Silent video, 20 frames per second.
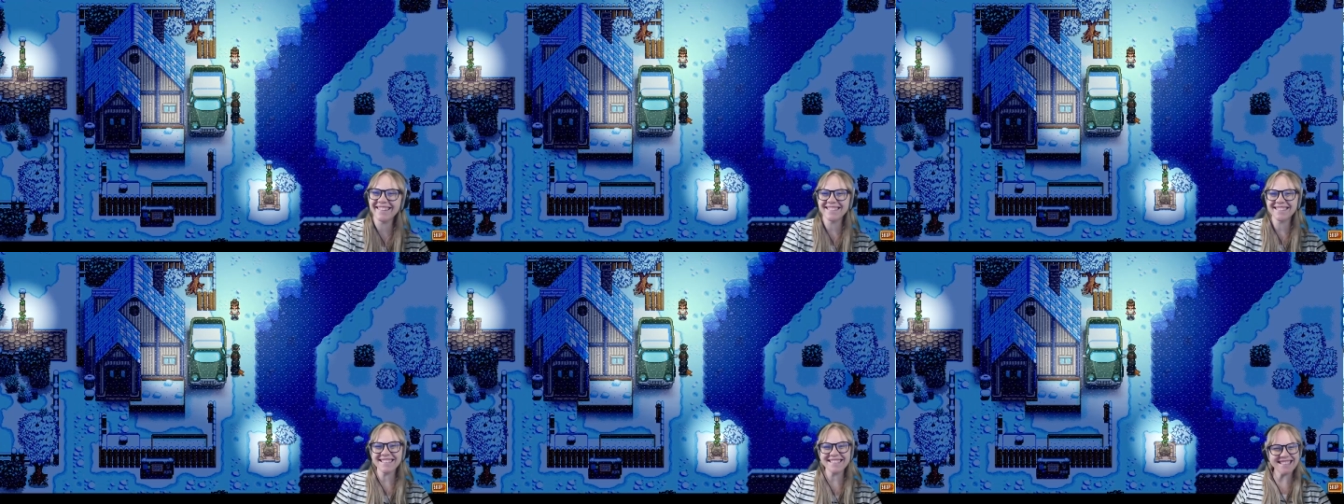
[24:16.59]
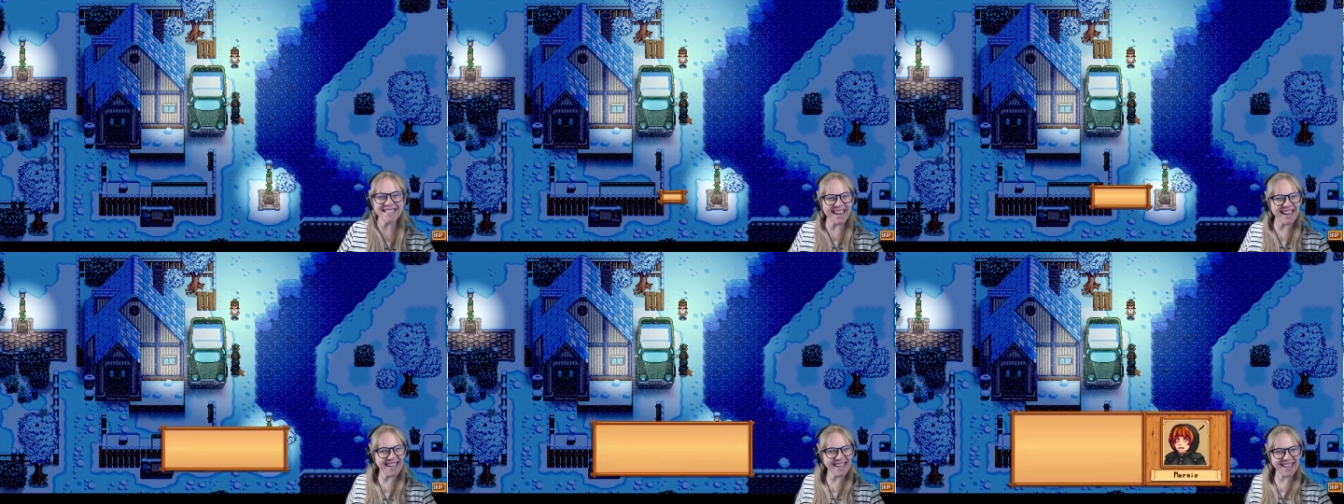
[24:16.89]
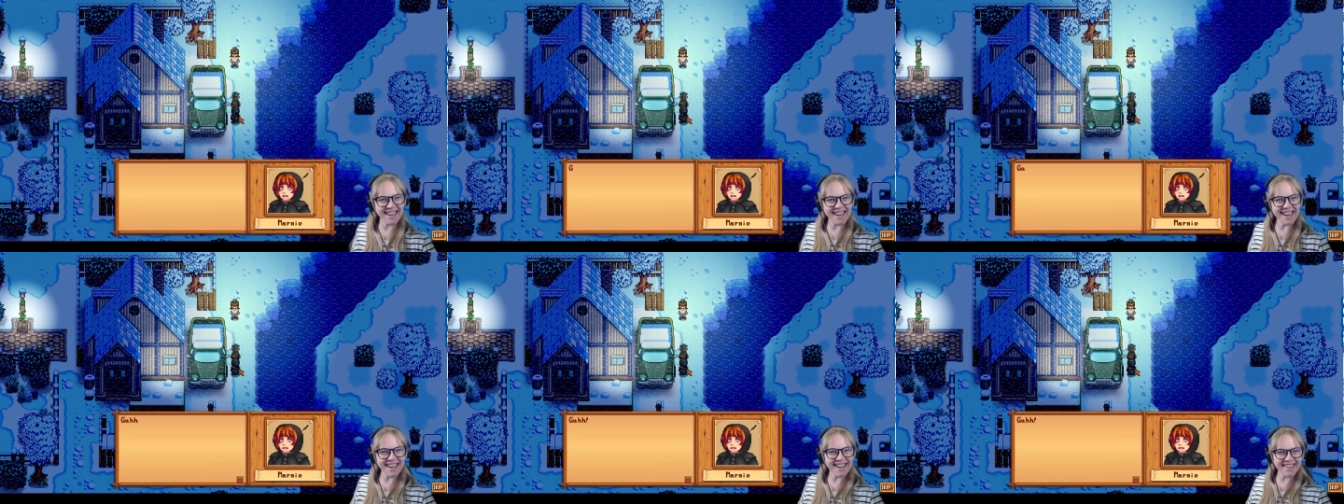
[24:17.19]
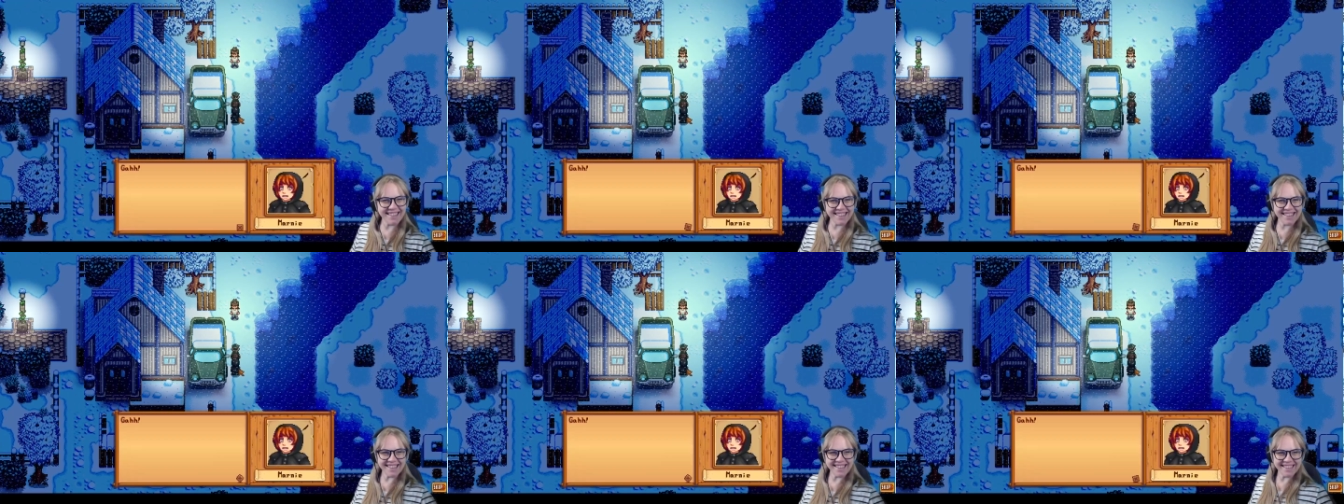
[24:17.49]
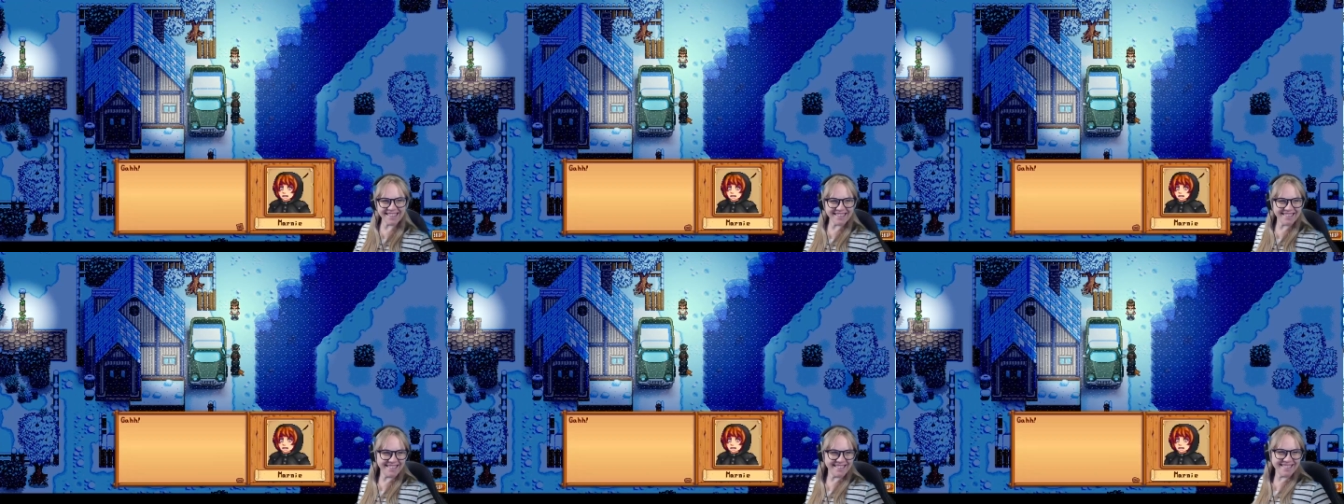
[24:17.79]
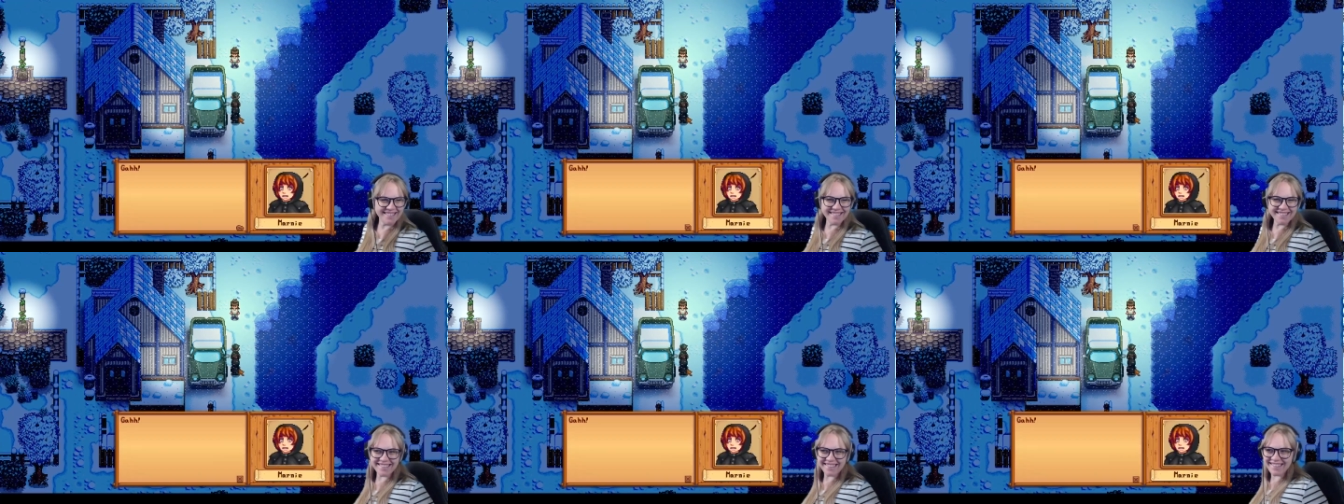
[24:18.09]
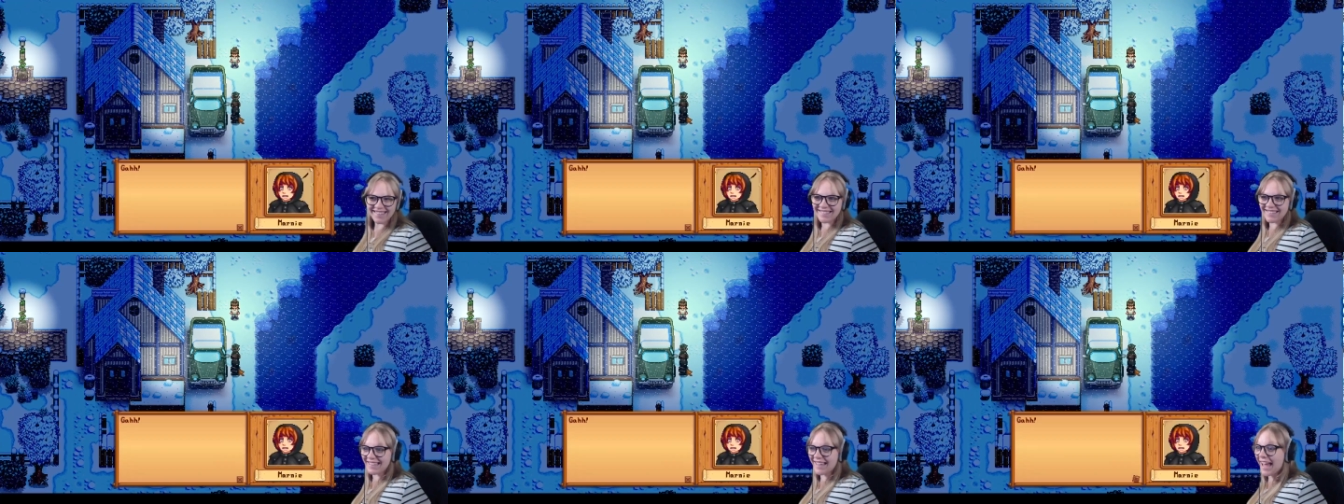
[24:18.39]
Just hanging out here?
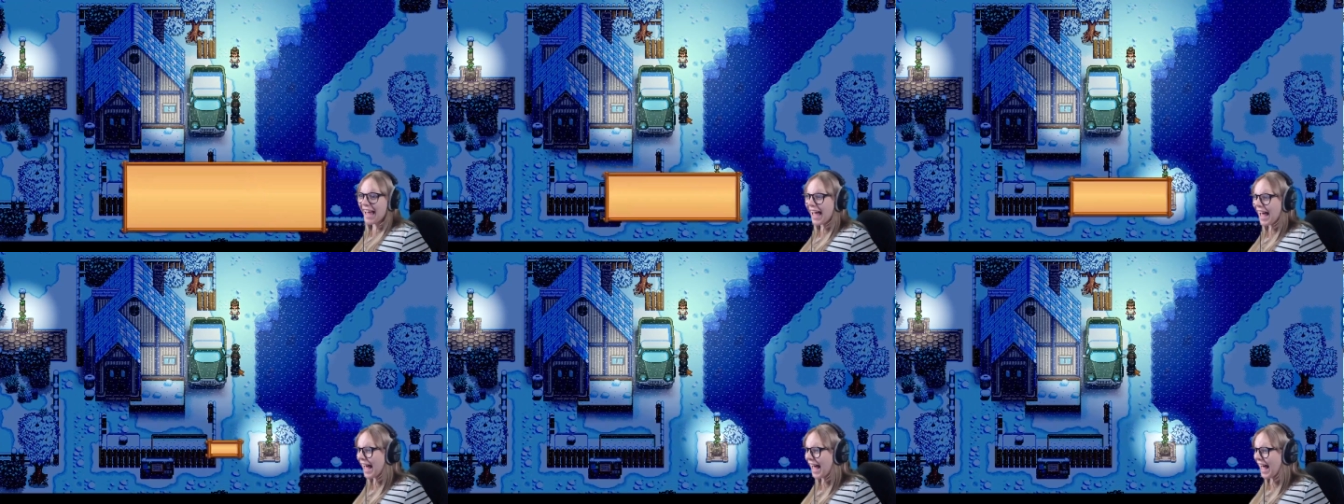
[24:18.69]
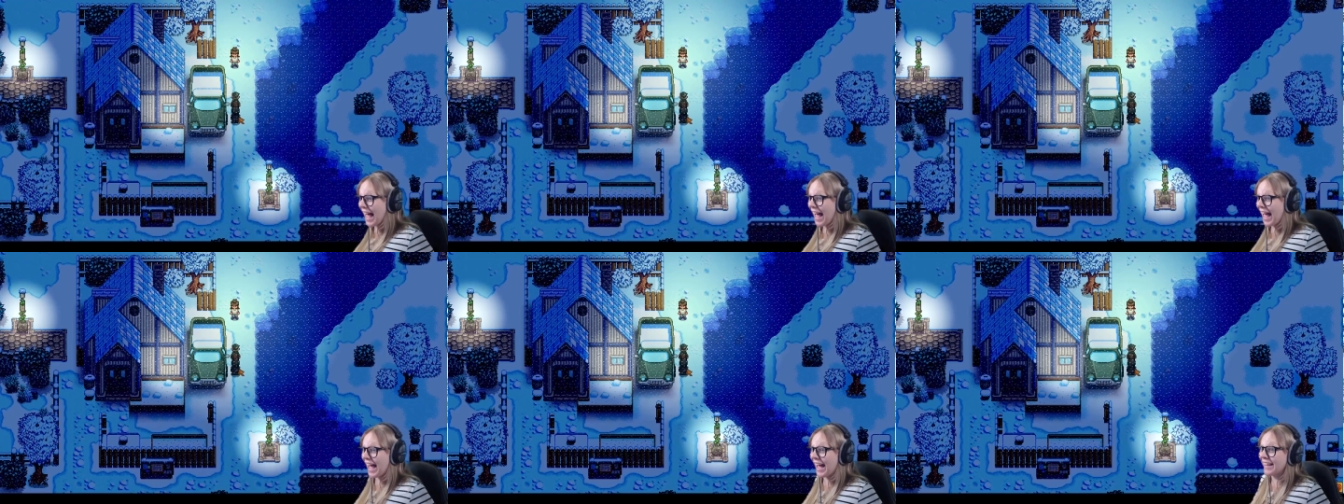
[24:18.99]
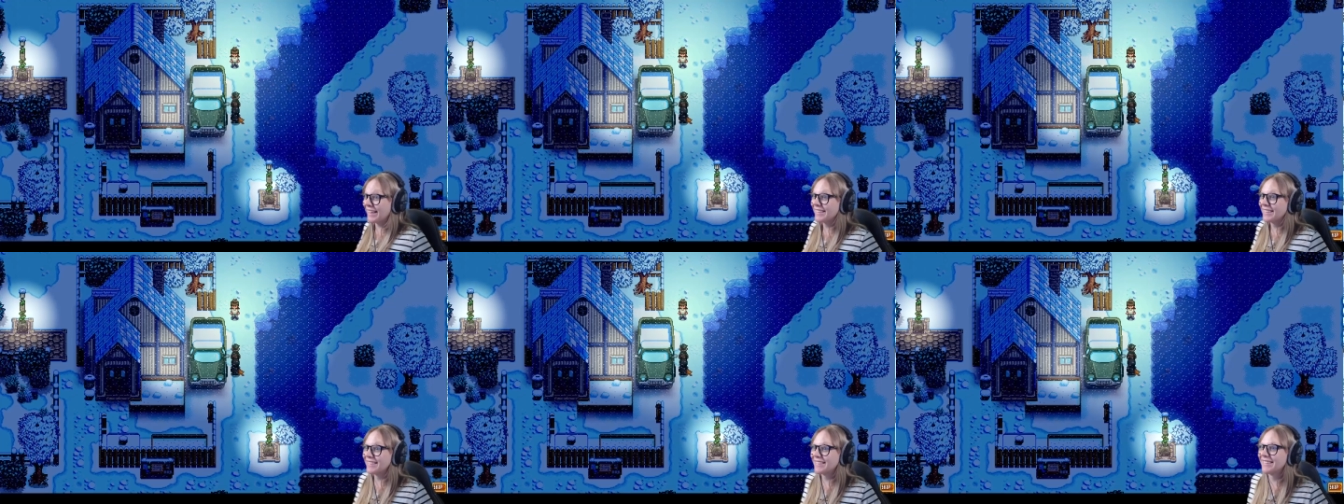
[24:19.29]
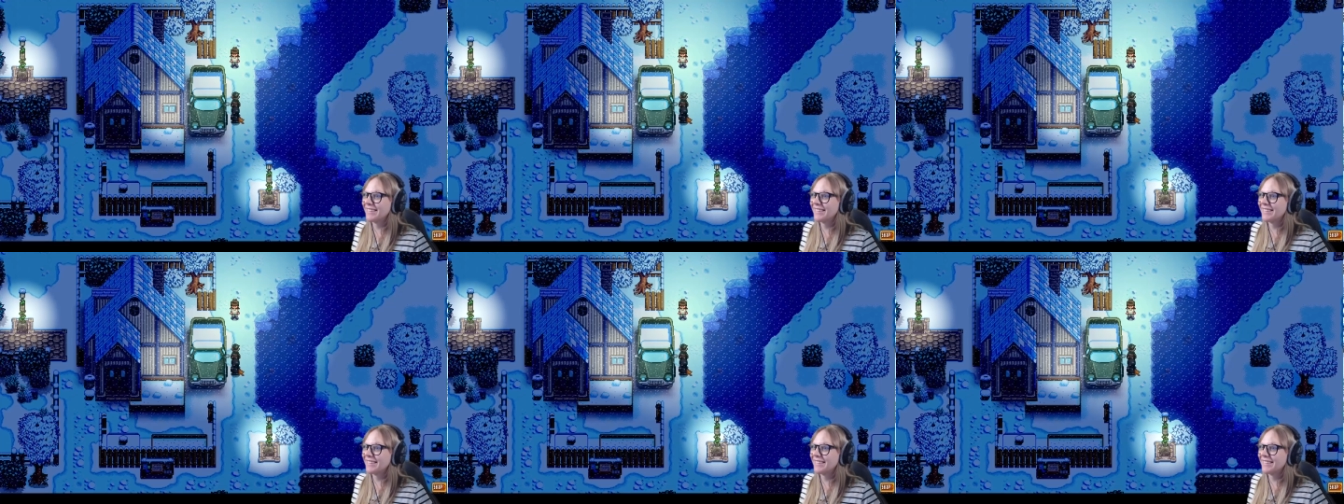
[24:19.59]
Gah!